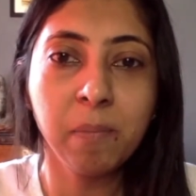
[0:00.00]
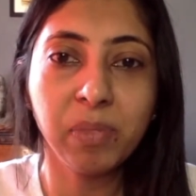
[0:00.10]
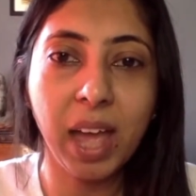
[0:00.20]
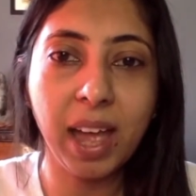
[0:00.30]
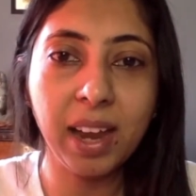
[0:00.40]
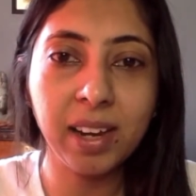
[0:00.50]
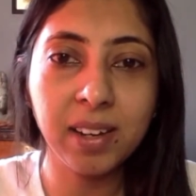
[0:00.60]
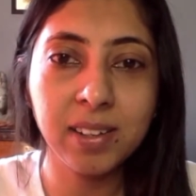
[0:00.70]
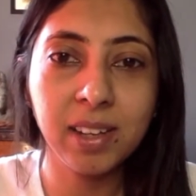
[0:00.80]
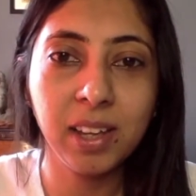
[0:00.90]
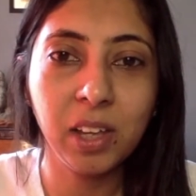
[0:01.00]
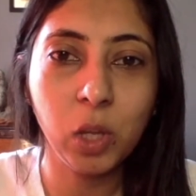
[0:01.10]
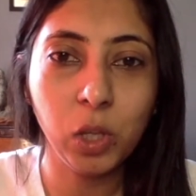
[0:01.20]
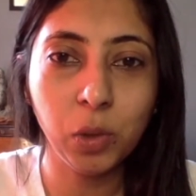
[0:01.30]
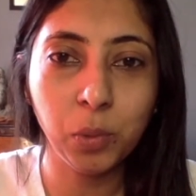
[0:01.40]
And
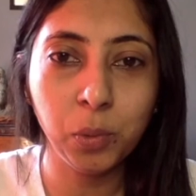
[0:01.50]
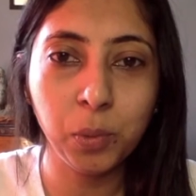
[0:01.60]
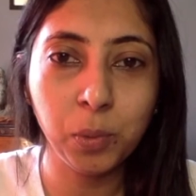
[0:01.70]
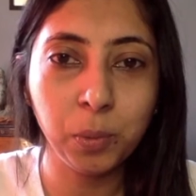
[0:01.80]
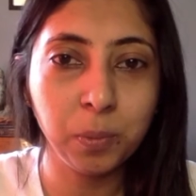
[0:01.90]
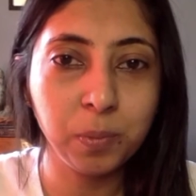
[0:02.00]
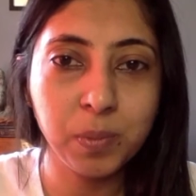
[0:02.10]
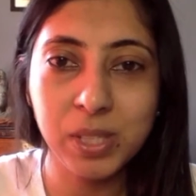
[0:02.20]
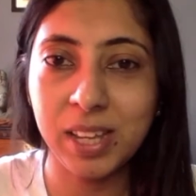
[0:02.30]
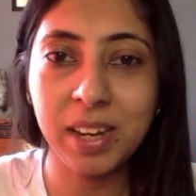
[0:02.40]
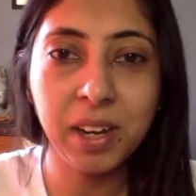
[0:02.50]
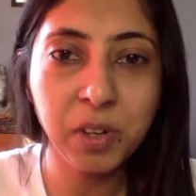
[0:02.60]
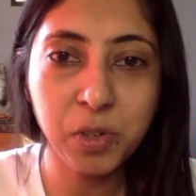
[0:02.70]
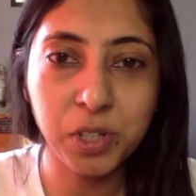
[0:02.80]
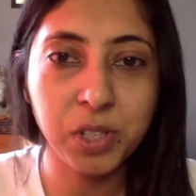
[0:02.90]
you send an
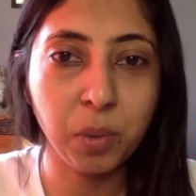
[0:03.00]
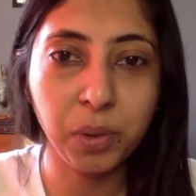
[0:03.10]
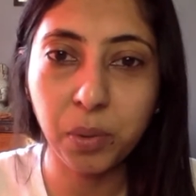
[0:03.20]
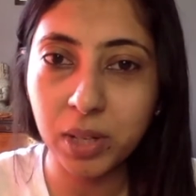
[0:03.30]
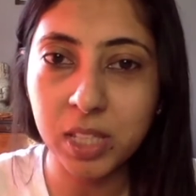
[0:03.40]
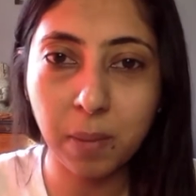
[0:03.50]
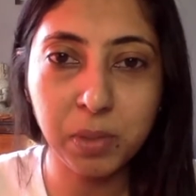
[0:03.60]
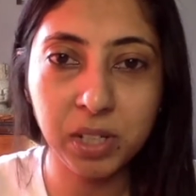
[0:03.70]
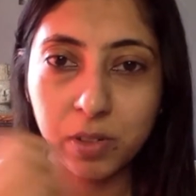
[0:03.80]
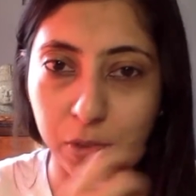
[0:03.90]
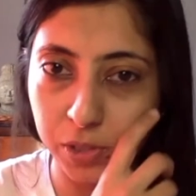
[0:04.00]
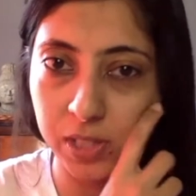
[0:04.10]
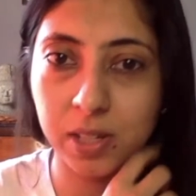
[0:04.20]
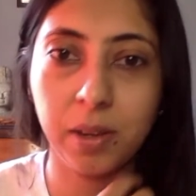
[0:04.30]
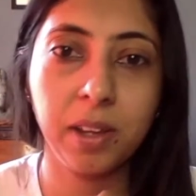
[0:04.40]
interest or you accept an
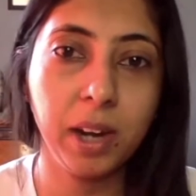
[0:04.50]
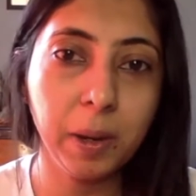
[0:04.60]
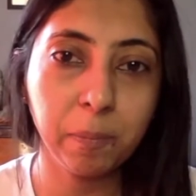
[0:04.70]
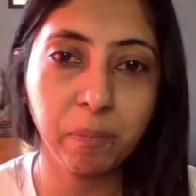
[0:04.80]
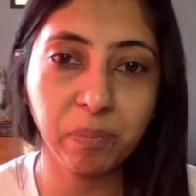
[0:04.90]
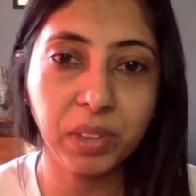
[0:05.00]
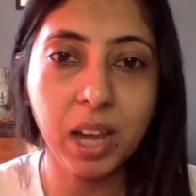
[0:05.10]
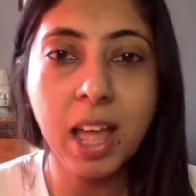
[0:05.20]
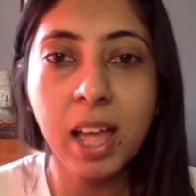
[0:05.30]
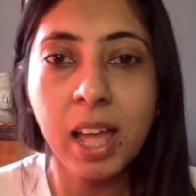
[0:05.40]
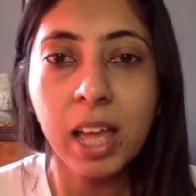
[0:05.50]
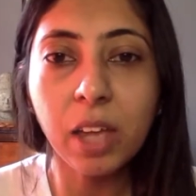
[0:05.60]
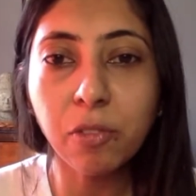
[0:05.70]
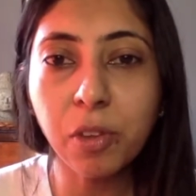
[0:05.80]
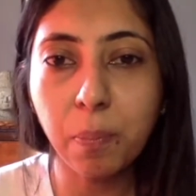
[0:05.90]
interest, right?
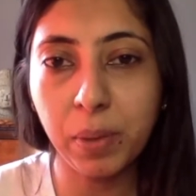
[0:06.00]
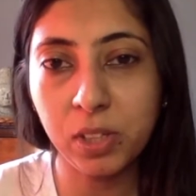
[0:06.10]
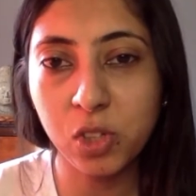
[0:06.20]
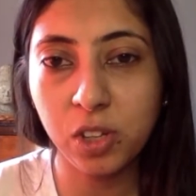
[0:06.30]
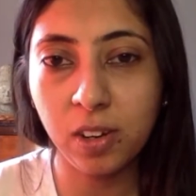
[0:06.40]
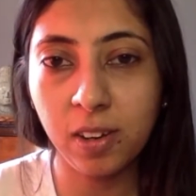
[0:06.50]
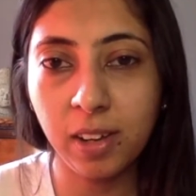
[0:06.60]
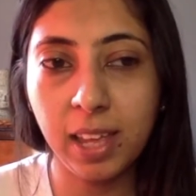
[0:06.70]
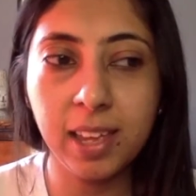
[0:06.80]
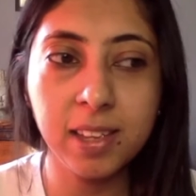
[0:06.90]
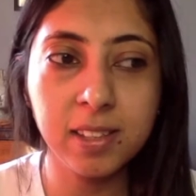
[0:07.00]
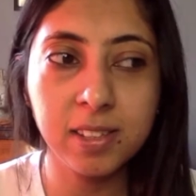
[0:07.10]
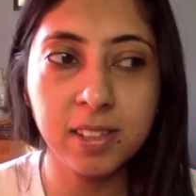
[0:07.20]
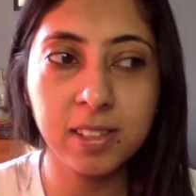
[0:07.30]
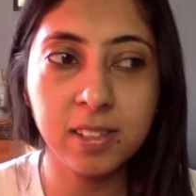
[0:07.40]
If the picture
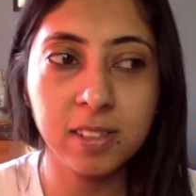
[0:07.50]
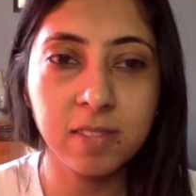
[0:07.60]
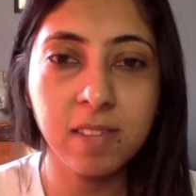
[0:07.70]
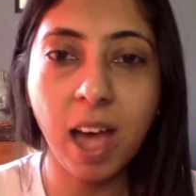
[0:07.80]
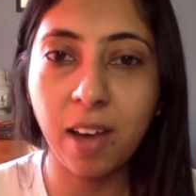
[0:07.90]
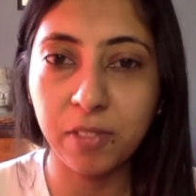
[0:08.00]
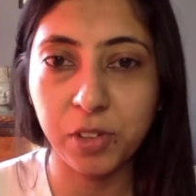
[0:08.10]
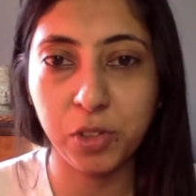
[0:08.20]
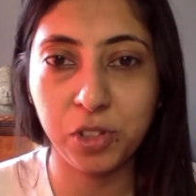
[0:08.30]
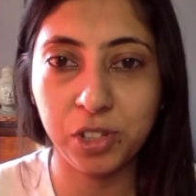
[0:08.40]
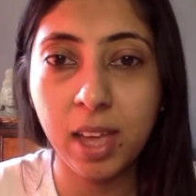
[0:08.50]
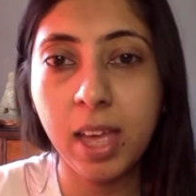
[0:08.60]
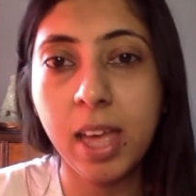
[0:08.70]
is average,